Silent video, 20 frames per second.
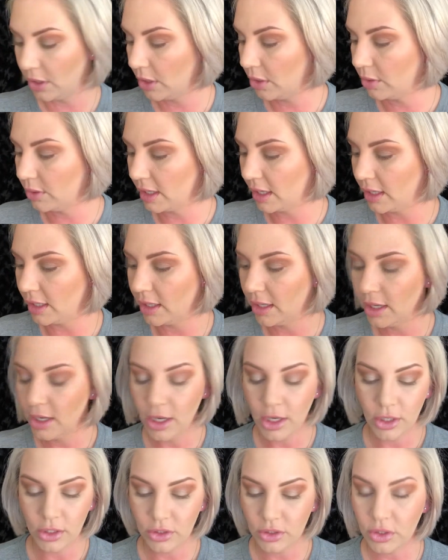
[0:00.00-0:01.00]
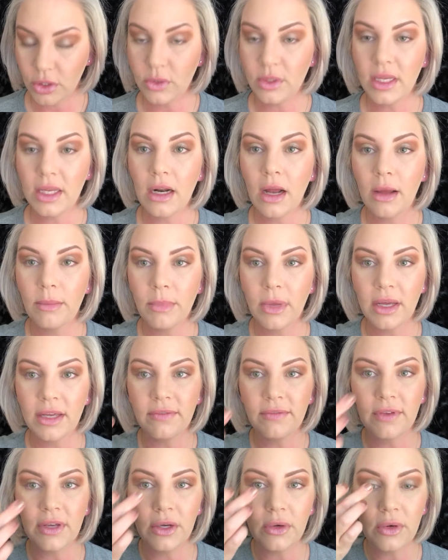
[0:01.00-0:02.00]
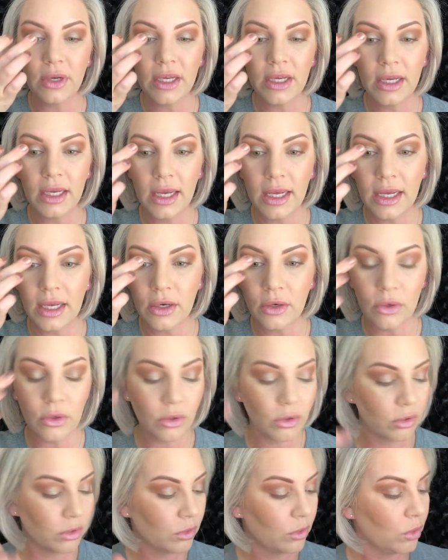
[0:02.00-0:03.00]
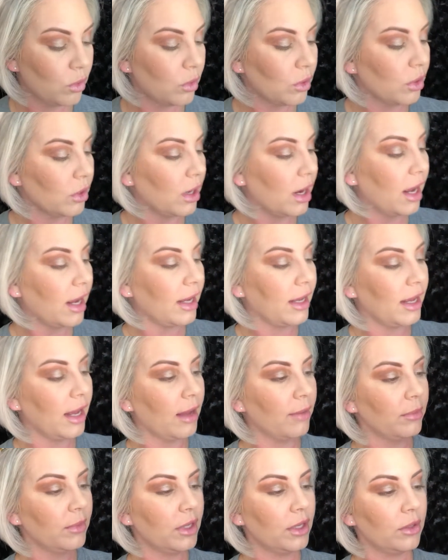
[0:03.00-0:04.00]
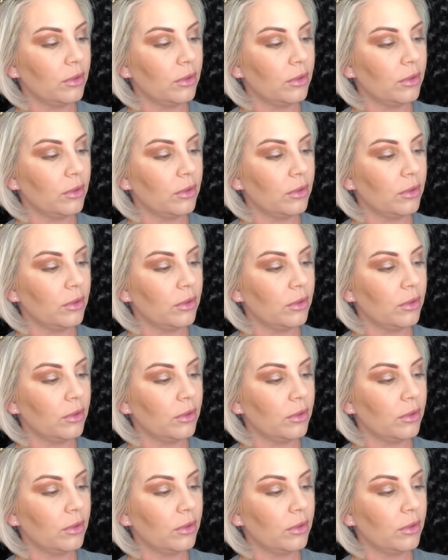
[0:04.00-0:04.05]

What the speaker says: Okay, so then on my very inner corner eye, I'm